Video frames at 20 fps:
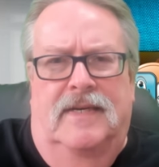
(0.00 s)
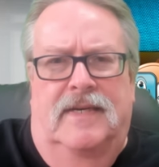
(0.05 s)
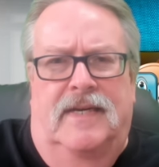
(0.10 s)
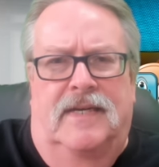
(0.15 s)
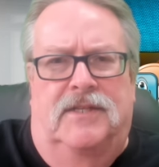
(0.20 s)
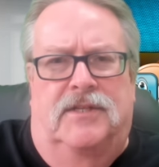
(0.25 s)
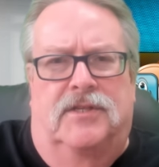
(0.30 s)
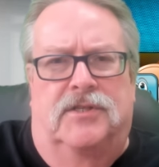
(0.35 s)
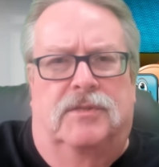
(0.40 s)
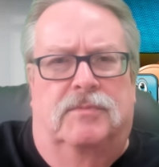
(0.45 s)

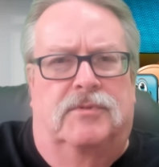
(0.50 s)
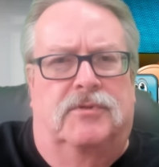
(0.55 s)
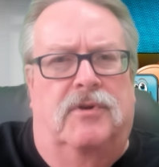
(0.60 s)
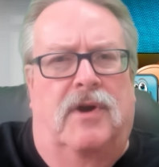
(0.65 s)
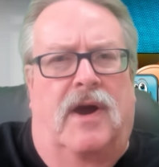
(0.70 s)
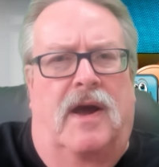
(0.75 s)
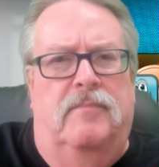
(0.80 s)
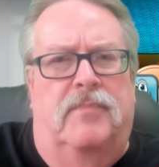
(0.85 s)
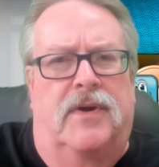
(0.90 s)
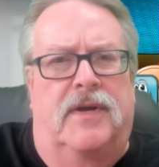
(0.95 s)
Hit the
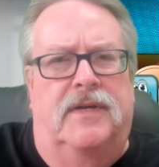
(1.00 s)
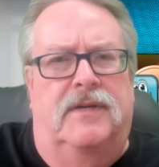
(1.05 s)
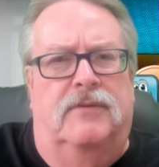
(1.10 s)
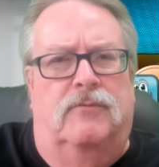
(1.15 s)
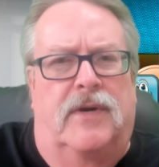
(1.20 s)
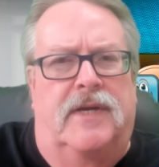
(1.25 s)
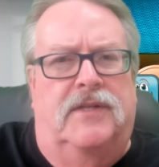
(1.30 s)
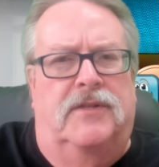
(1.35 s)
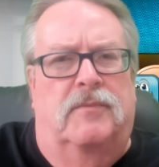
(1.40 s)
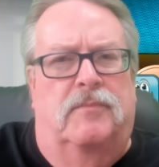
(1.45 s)
subscribe button,
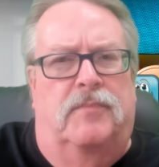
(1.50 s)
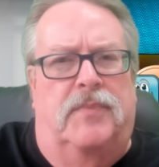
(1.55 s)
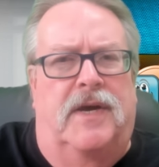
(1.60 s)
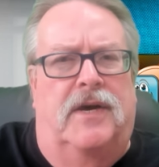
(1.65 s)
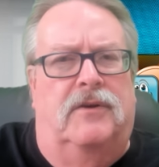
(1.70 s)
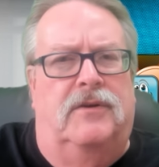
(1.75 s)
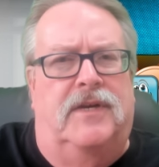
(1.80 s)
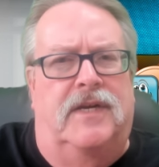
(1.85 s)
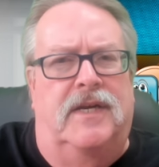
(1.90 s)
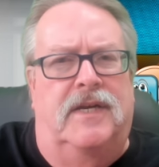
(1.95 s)
ring the
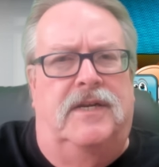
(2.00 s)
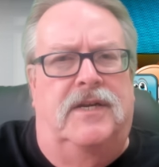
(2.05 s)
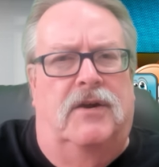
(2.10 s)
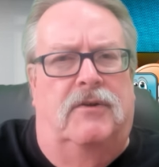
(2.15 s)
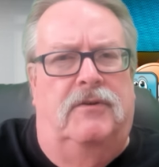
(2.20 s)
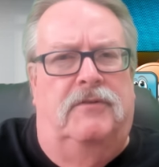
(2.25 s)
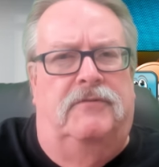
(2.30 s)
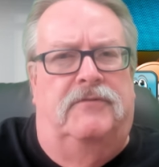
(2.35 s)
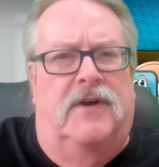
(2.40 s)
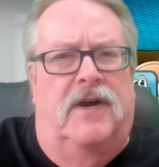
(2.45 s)
bell, get
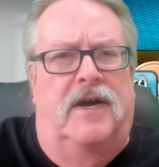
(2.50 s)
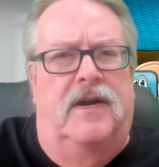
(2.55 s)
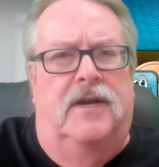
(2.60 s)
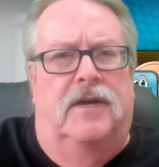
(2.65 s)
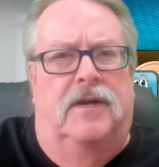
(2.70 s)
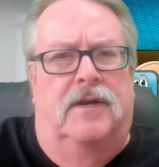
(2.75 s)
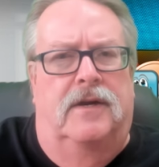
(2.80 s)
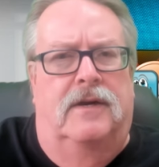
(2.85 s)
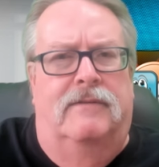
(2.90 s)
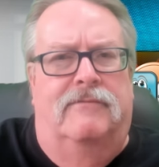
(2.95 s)
notified
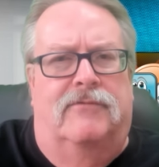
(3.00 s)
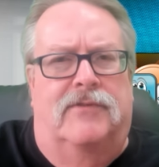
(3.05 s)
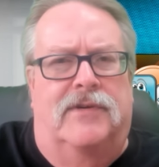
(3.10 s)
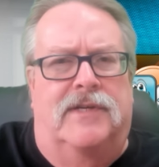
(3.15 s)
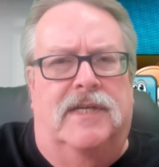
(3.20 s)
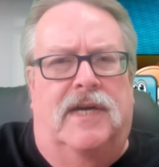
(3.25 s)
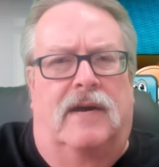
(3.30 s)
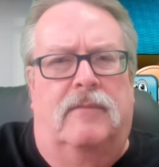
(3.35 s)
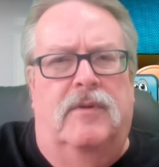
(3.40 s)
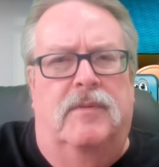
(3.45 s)
every
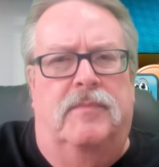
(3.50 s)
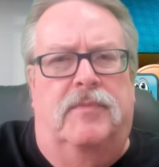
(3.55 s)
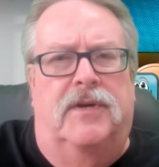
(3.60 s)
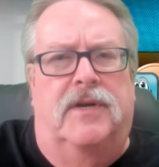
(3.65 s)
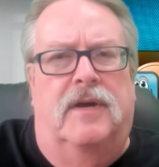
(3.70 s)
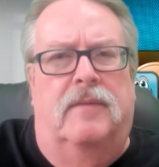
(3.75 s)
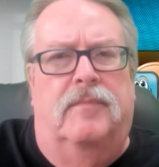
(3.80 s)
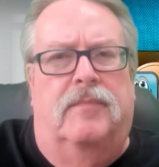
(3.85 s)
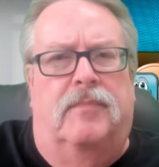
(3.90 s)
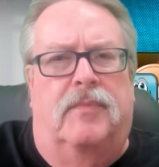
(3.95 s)
time we put
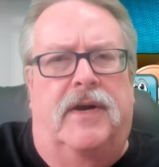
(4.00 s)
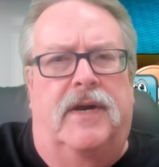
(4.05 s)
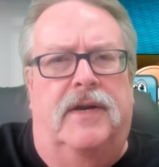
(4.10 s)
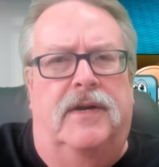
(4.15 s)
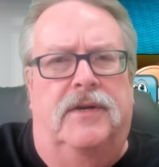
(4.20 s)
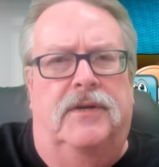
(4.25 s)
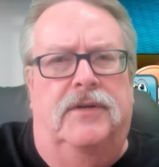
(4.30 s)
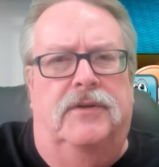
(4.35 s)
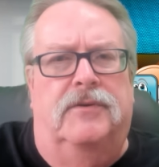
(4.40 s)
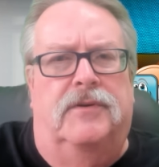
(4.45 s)
up
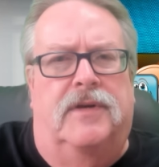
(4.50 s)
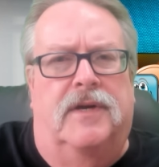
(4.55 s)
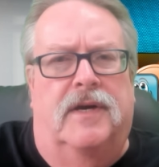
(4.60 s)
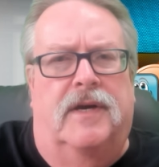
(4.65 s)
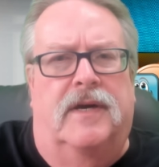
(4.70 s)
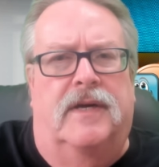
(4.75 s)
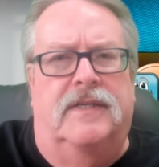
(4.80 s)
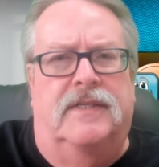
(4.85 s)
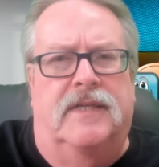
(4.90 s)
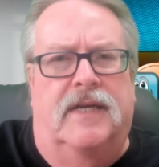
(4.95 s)
brand new
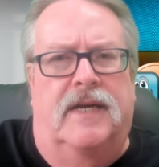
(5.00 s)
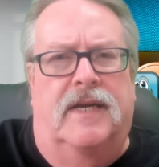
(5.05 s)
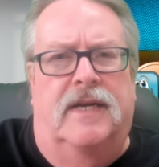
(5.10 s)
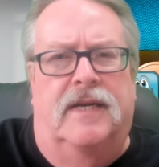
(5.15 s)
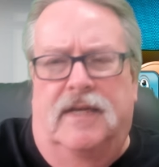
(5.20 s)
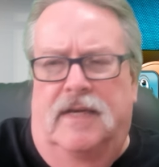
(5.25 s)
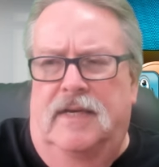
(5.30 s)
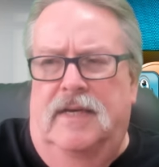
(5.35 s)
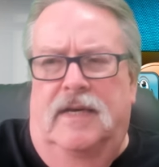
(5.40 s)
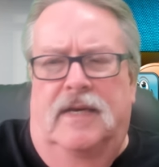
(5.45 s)
content.
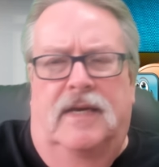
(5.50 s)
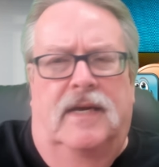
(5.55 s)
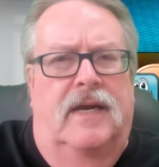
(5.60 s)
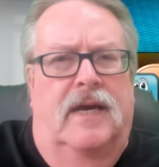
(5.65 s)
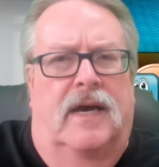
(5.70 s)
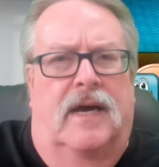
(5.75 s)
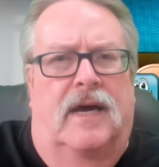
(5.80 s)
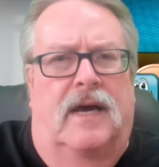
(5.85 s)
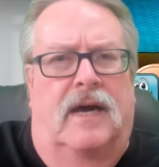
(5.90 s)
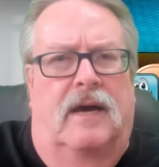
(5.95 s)

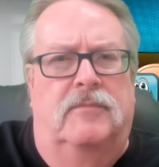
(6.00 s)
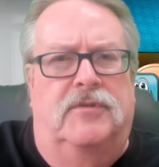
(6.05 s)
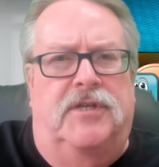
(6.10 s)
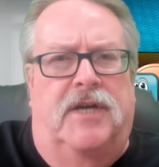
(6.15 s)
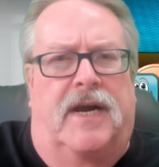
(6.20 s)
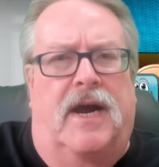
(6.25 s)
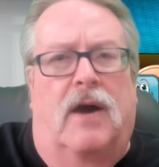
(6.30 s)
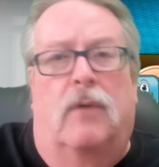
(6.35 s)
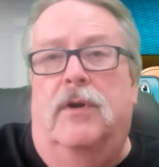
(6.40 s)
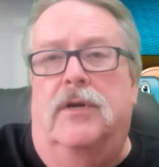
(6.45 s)

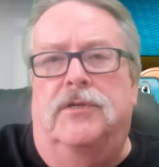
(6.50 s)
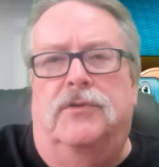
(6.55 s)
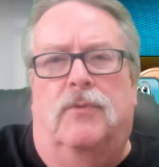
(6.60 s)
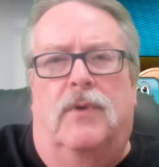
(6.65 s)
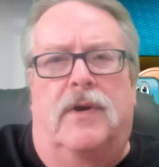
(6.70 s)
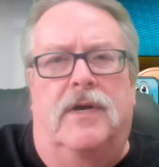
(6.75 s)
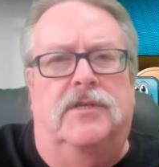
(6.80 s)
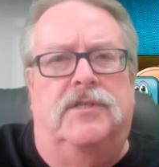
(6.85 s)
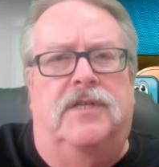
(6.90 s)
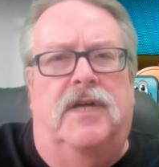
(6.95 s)
Check out
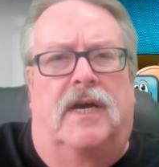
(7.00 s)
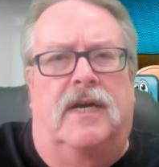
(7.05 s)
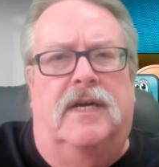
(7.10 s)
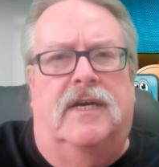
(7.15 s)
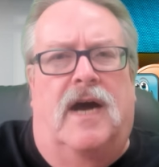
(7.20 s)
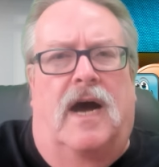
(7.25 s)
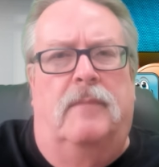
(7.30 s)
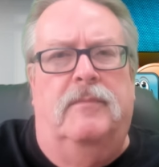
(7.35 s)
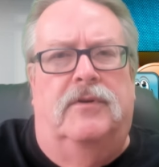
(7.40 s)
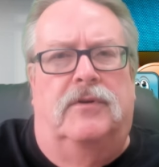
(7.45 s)

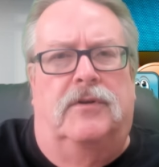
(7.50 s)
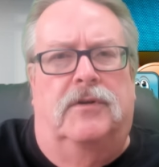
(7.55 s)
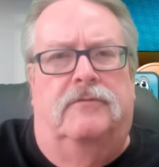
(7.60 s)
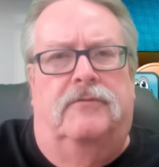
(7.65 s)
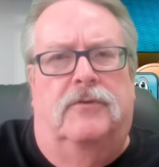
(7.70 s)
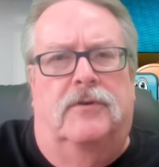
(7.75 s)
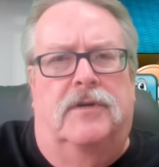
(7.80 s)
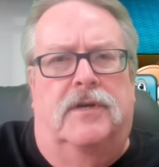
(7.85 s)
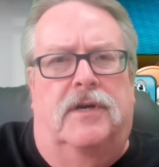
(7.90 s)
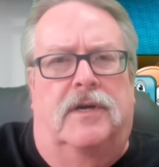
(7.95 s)
winnersandwiners.com if you're looking
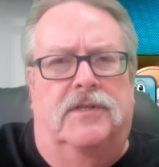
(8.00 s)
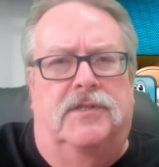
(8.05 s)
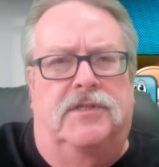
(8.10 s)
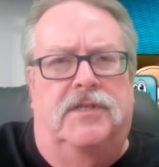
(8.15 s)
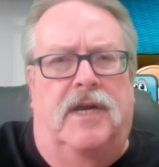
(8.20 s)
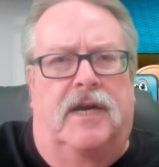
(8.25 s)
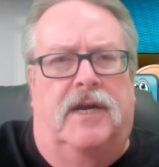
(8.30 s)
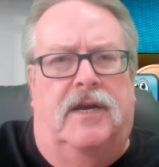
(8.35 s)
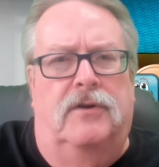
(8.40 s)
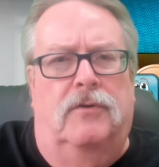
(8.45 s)
for a
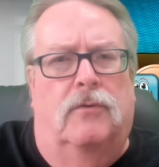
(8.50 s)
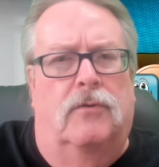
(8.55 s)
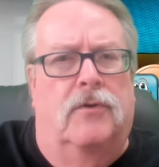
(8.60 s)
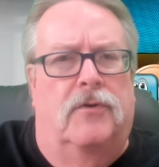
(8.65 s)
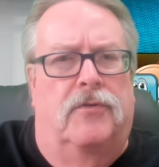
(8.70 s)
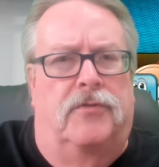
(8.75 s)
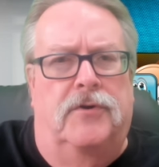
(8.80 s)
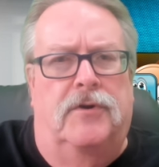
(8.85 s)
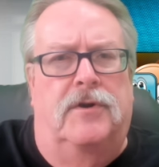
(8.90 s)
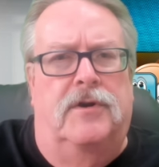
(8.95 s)
second or
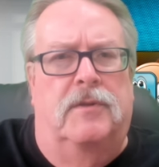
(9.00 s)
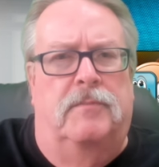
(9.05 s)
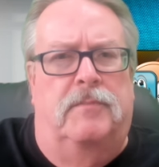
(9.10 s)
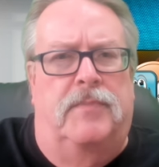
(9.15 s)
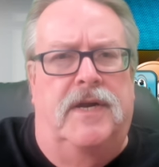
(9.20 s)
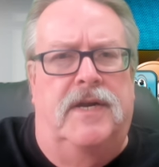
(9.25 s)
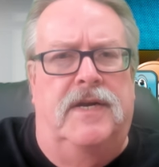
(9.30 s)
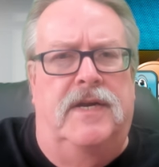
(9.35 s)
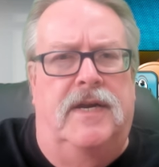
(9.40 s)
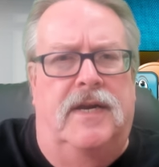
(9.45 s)
third
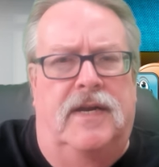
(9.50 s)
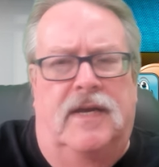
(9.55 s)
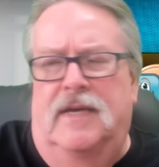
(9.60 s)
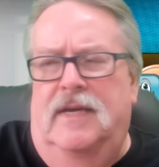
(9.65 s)
opinion.